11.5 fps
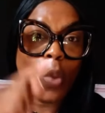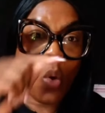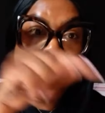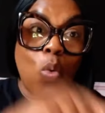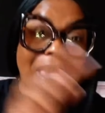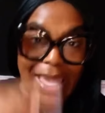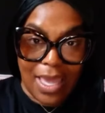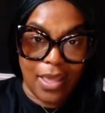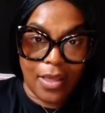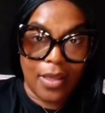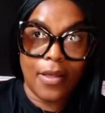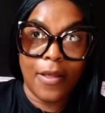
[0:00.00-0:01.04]
We,
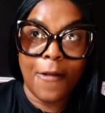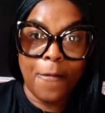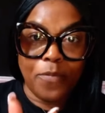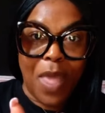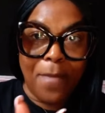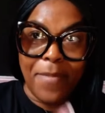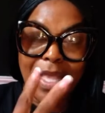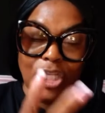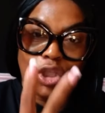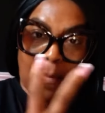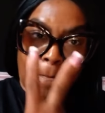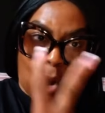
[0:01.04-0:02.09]

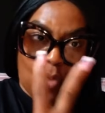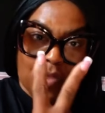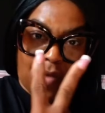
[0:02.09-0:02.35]
that means the